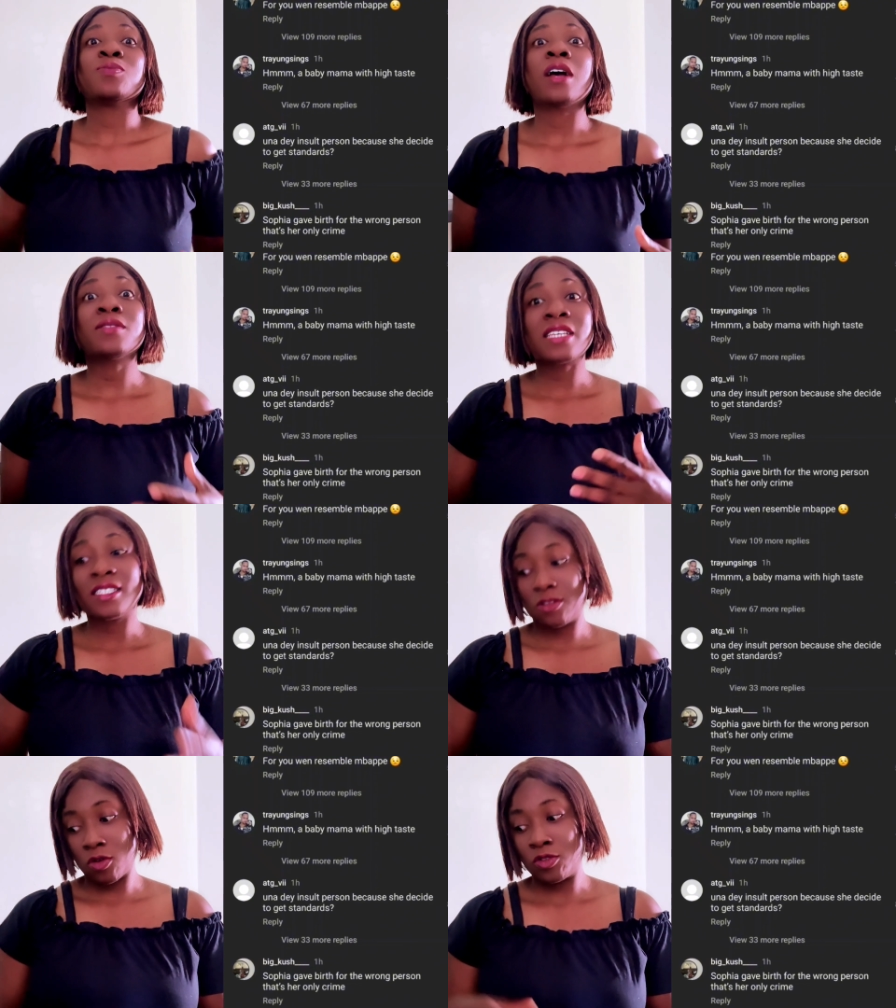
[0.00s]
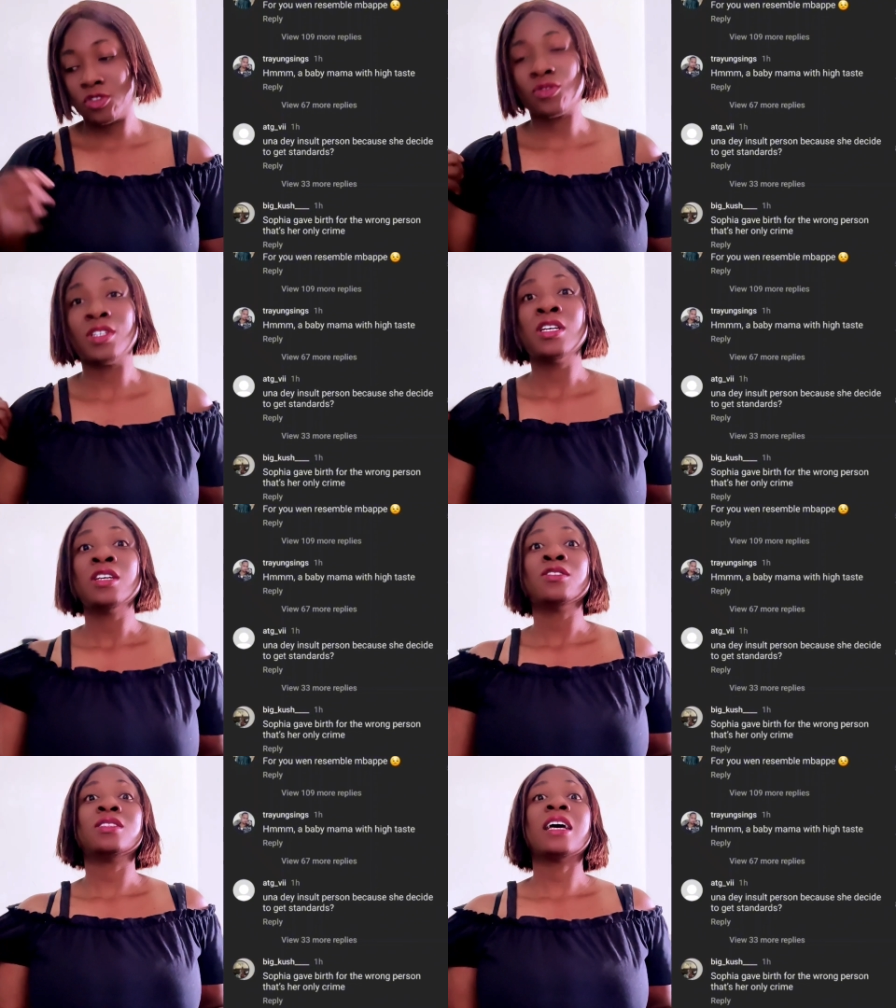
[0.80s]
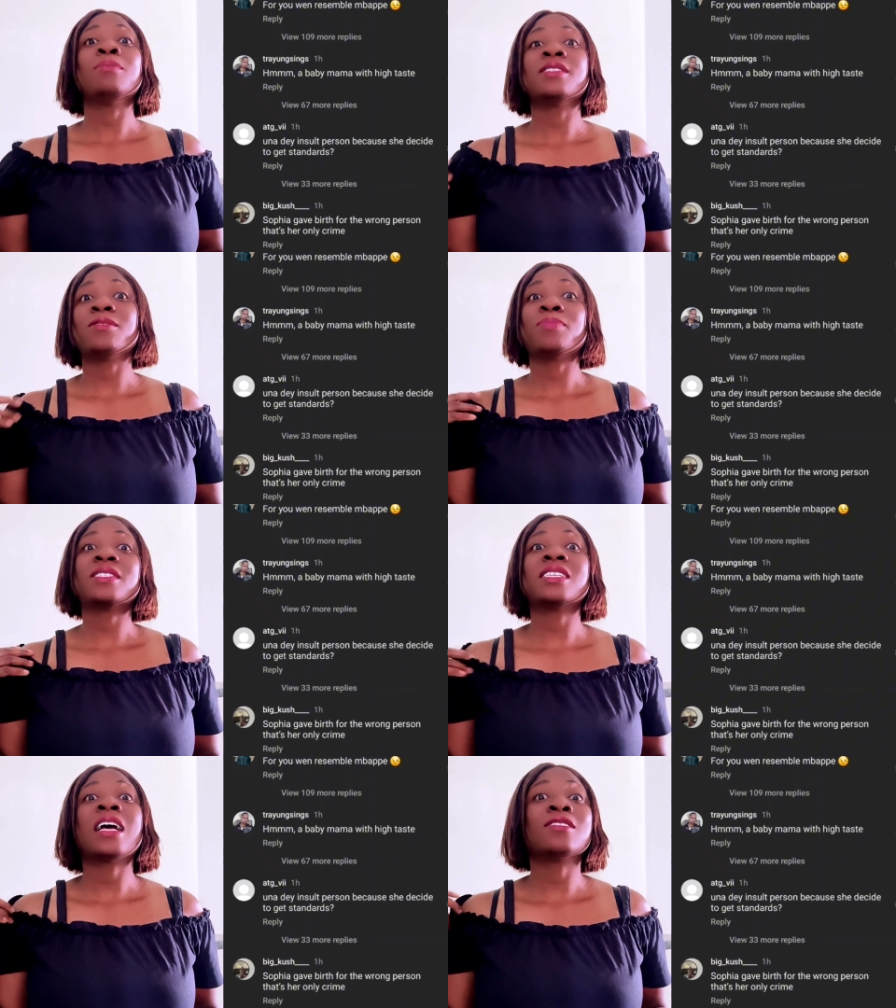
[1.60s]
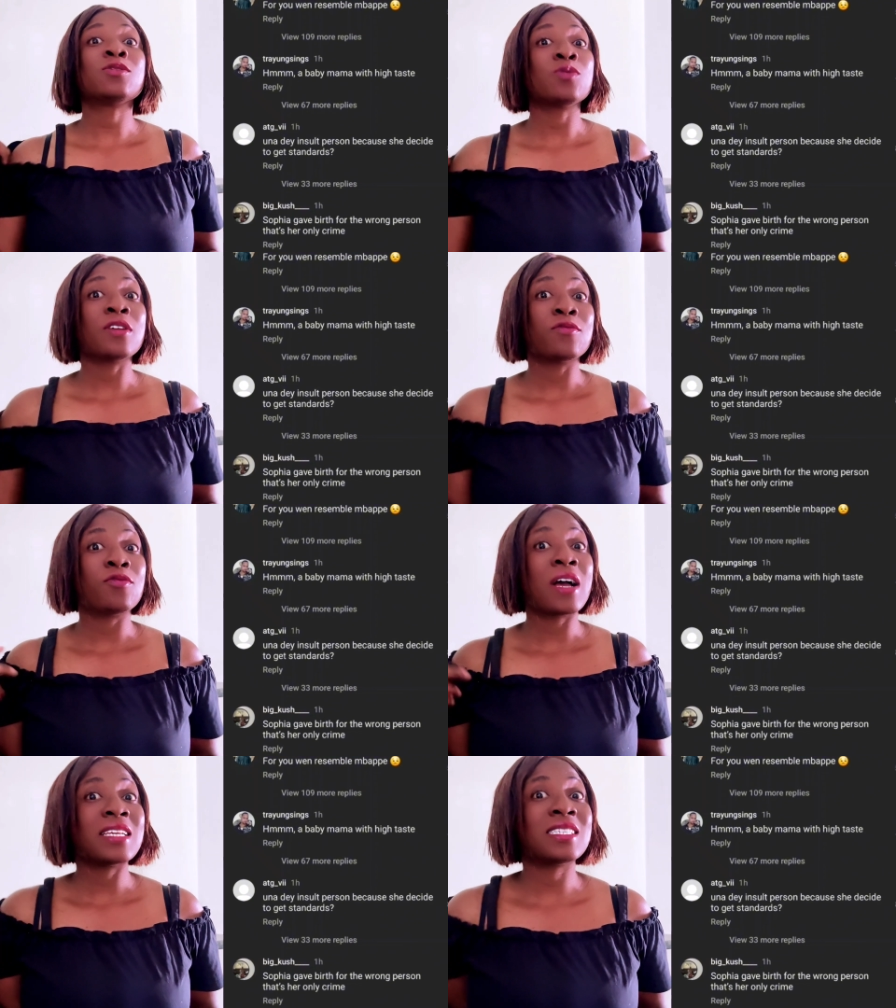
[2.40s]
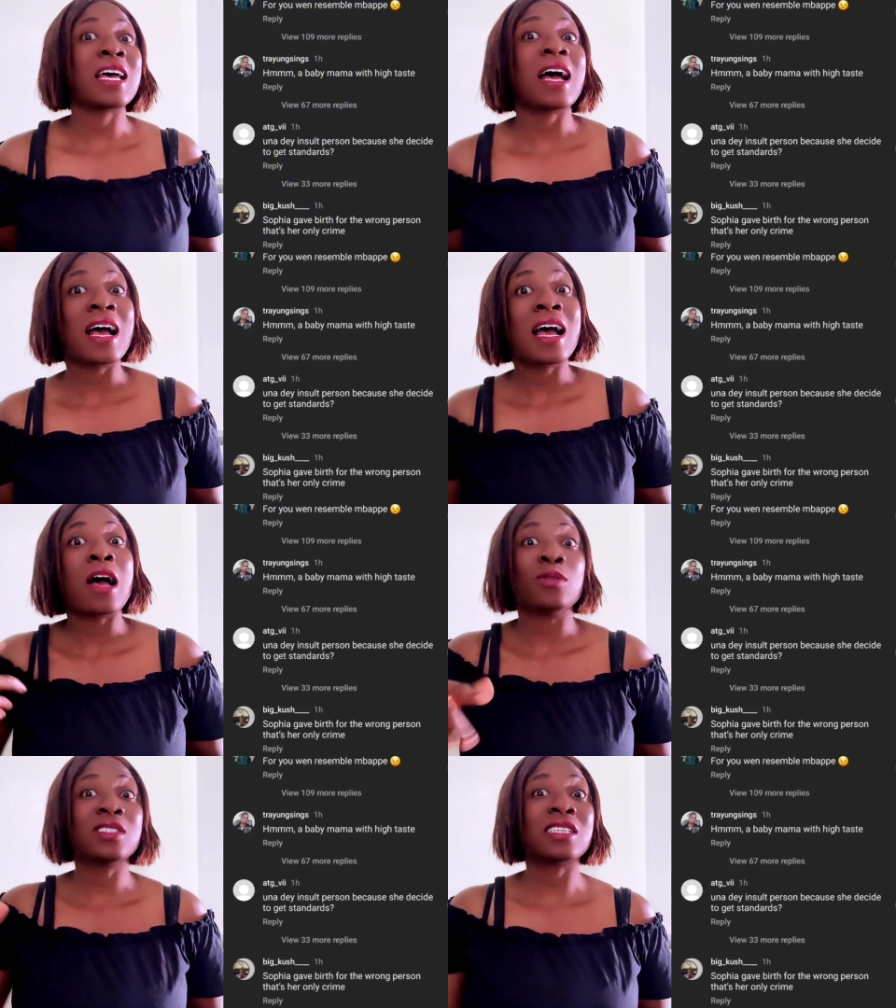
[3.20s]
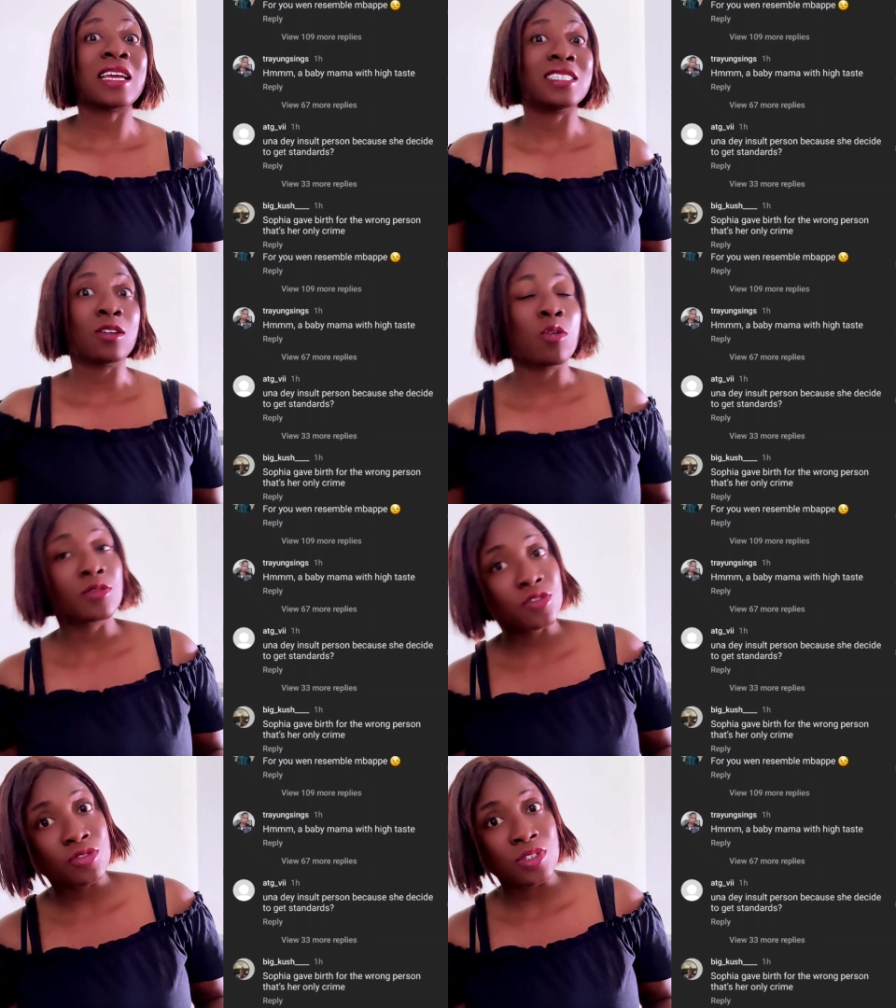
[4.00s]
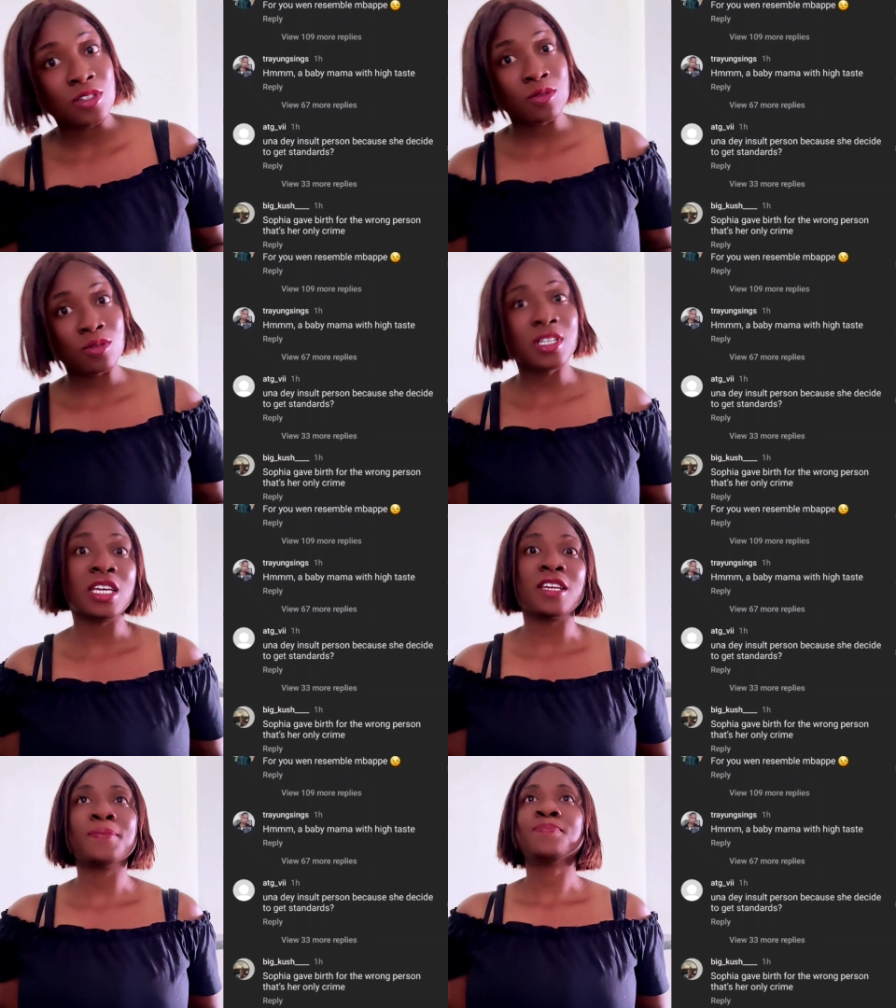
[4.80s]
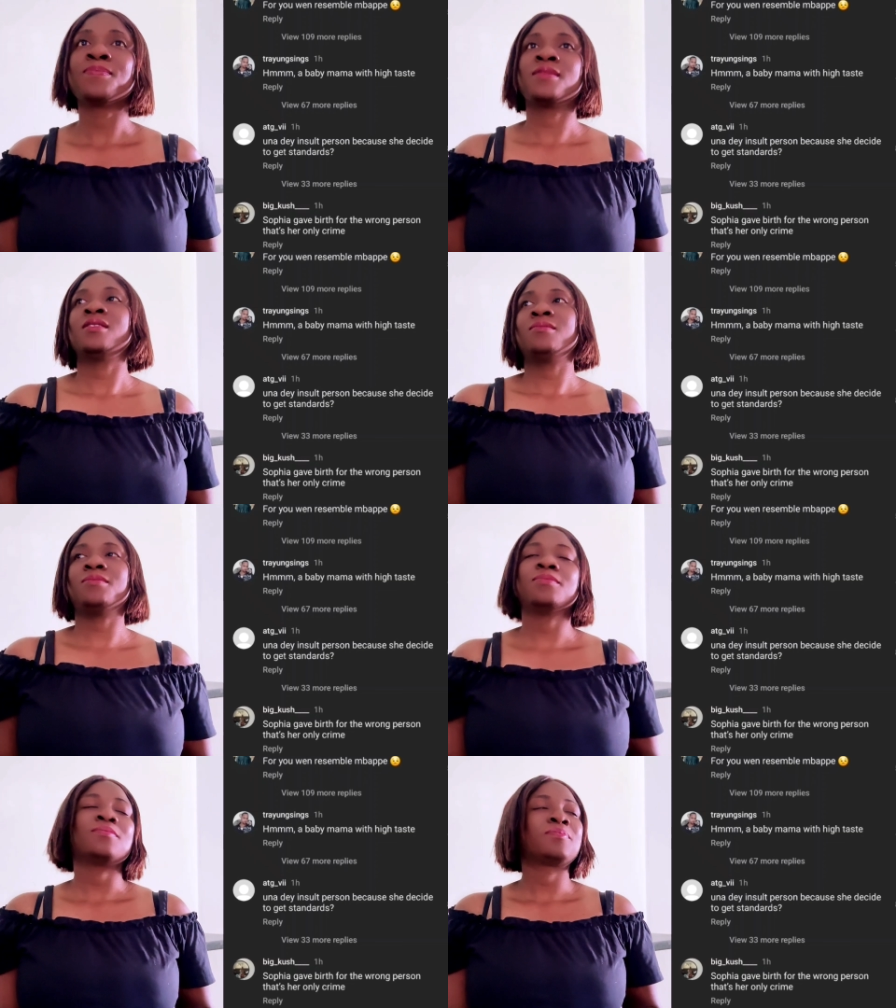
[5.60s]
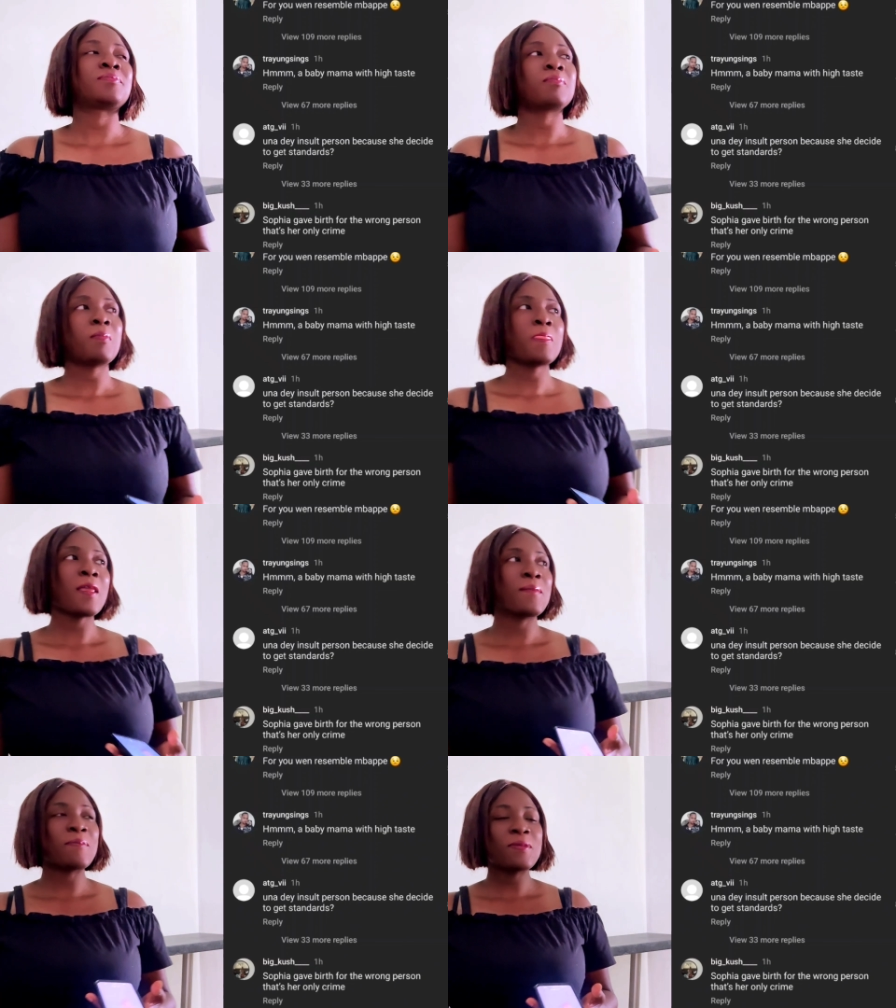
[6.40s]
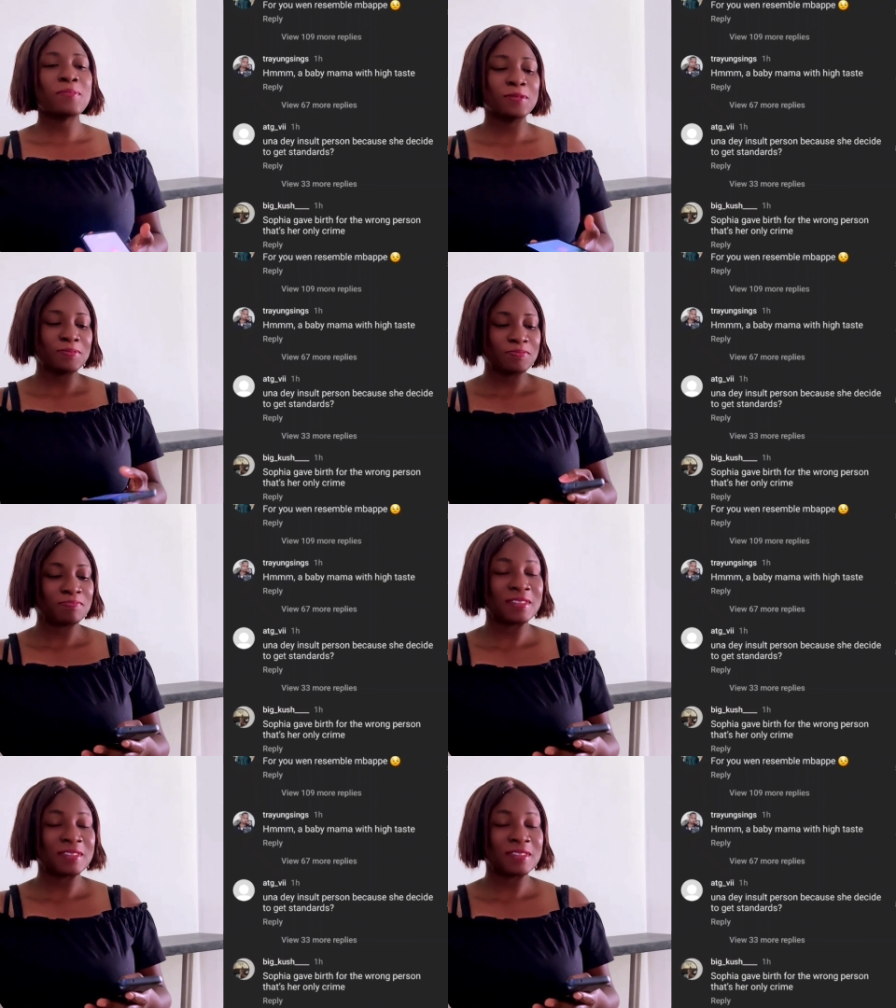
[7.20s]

and Davido said that he doesn't have that kind of money so looking at her, you know that she's a very high, you know, high taste woman.